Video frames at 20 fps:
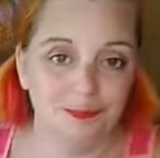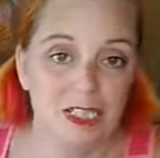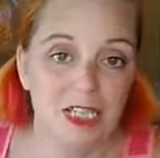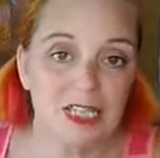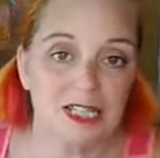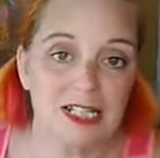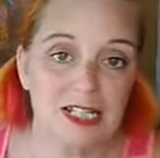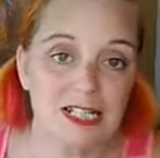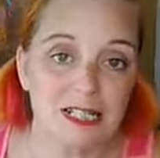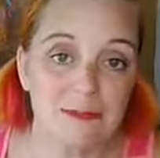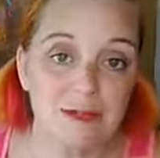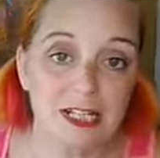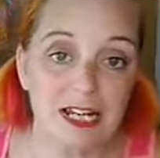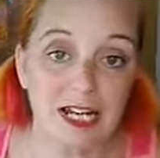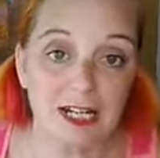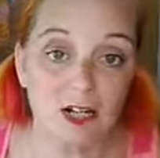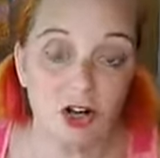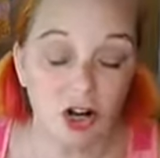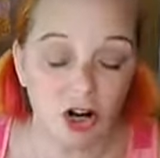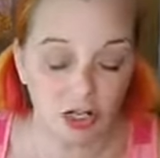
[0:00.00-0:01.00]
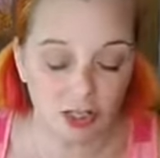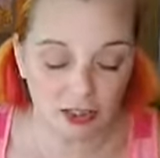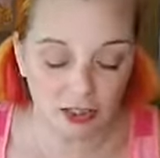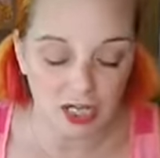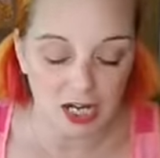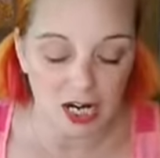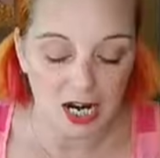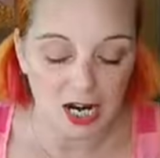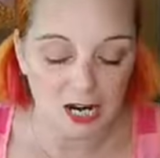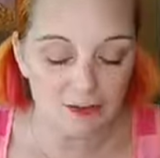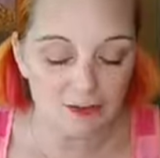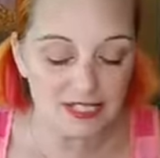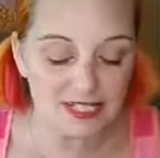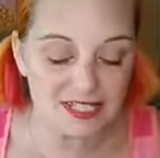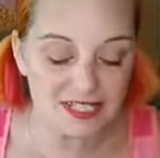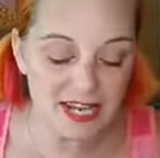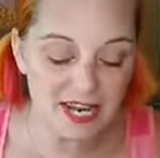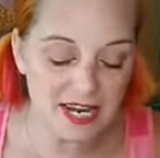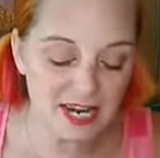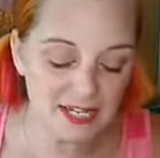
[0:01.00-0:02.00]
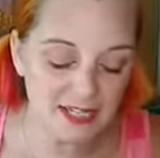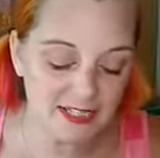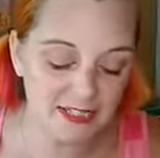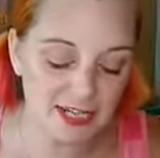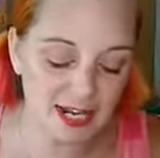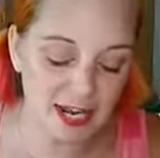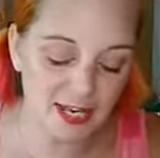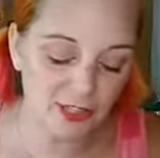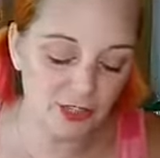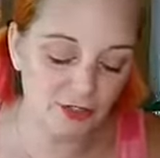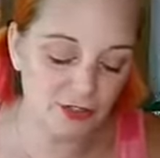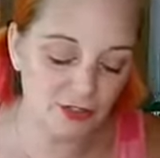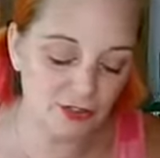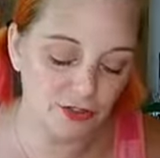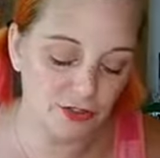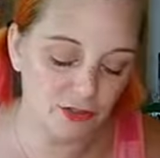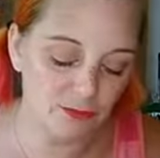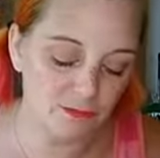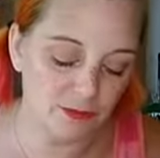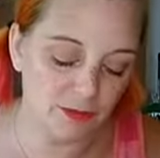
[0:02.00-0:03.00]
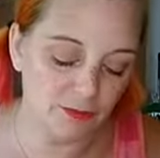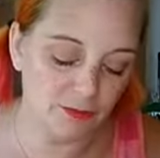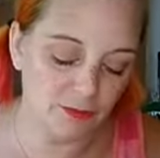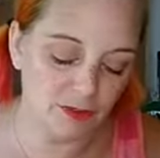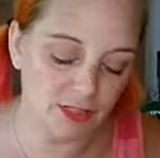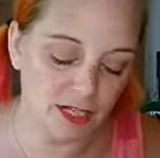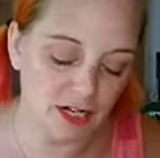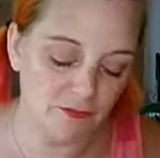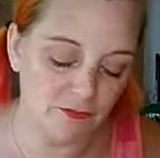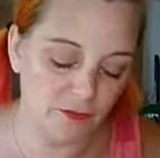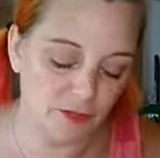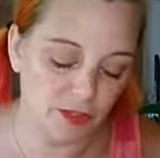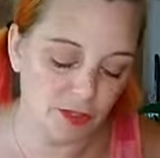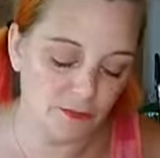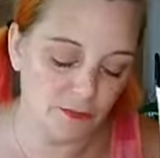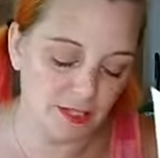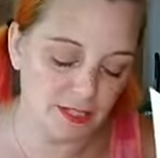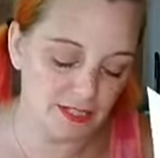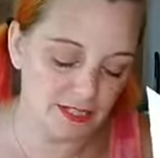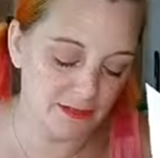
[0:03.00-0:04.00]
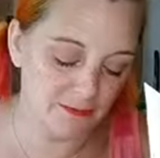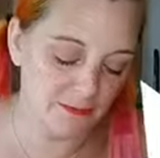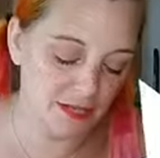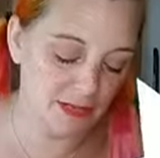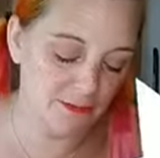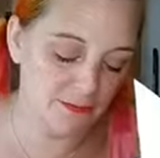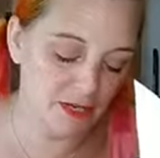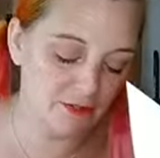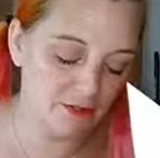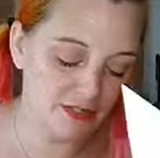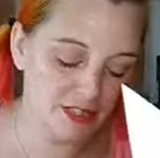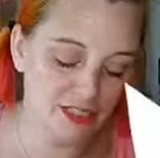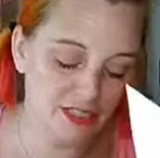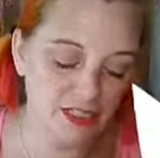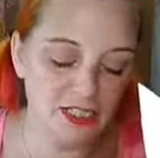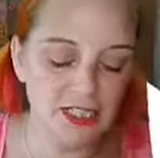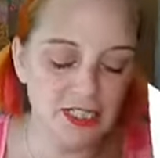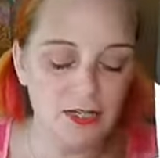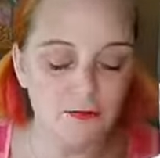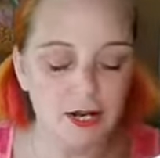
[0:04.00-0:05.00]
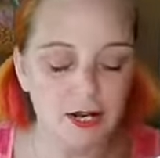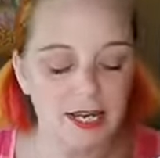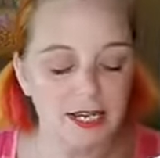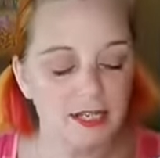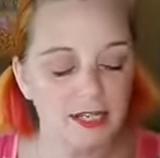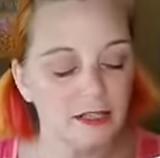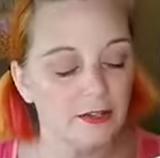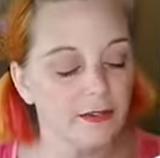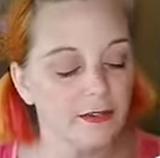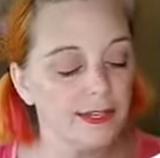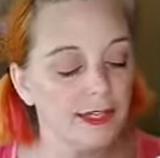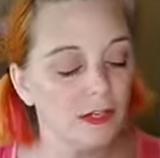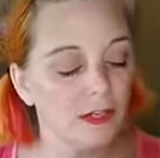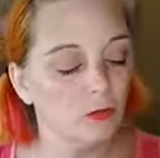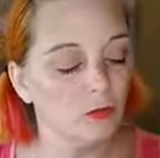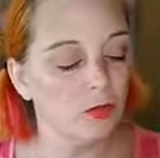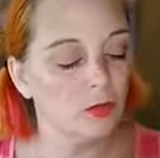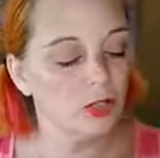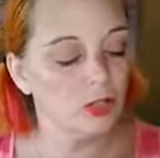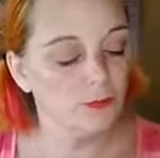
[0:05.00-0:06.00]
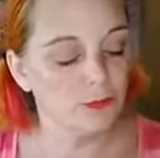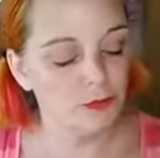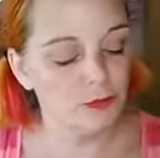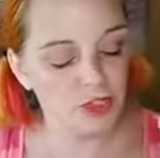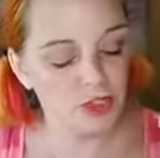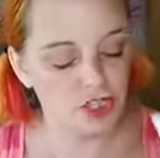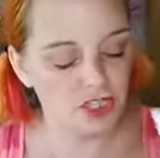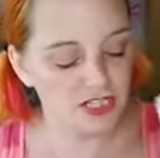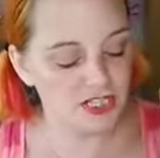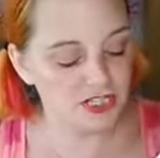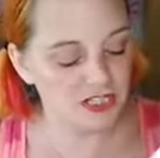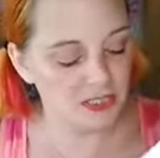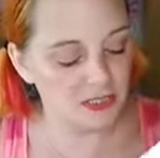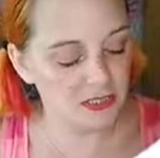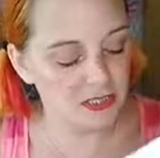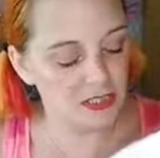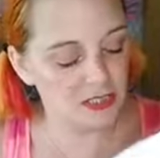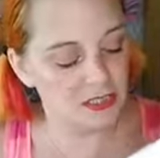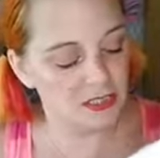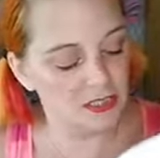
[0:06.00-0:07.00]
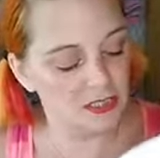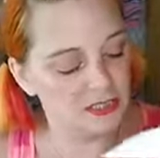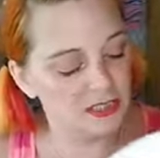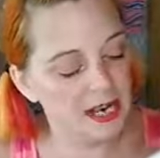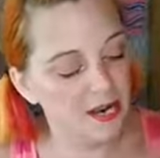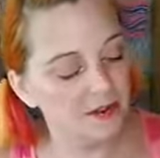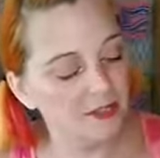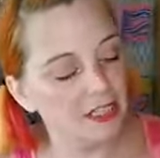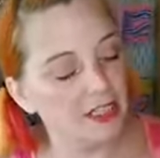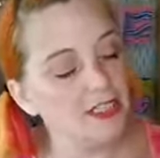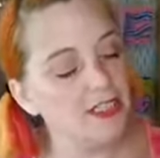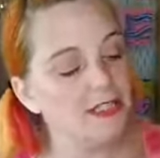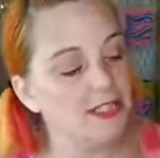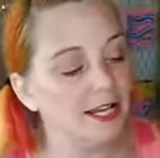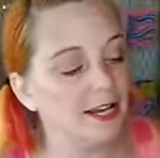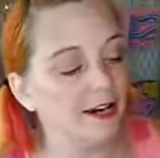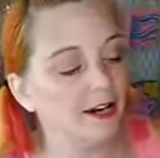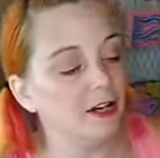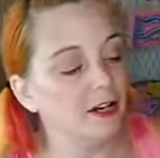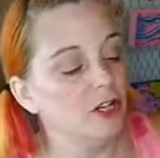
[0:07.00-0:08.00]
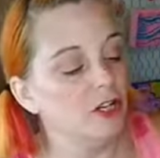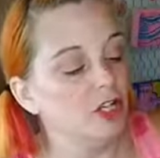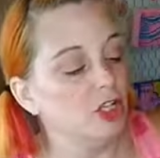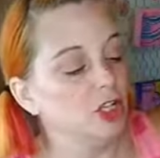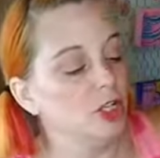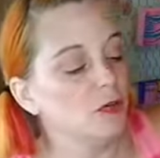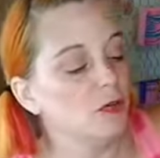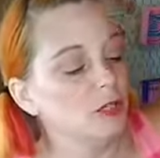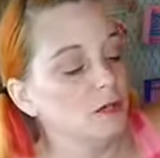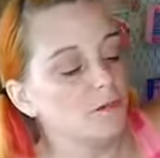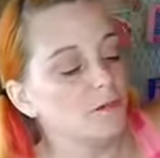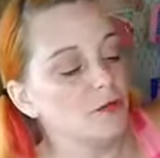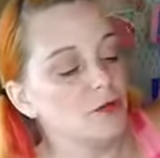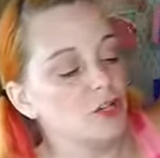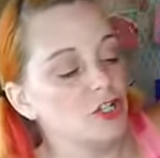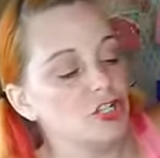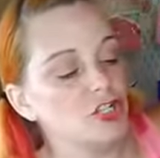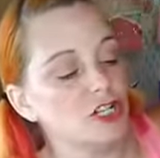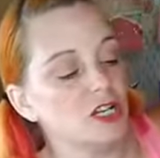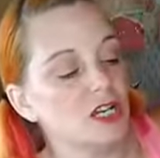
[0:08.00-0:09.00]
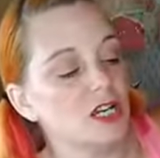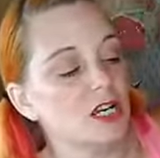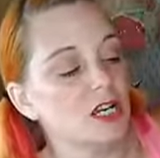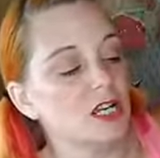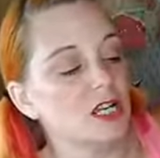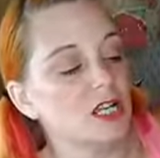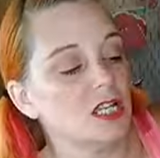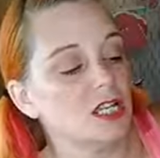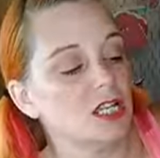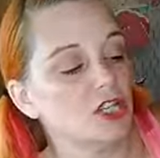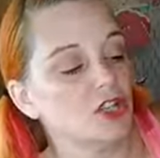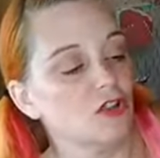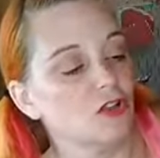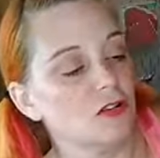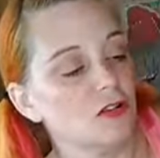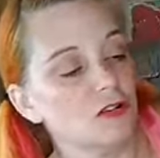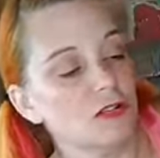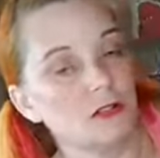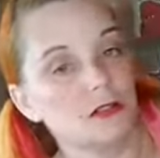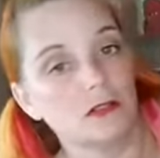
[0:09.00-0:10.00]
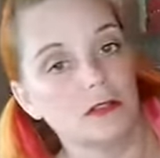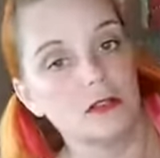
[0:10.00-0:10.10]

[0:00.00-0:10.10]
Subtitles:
that's going to be kind of hard. I would say, yeah, you could do it. Be real careful, though, because it might melt it. Anyway, when you push this down in there, you want to push your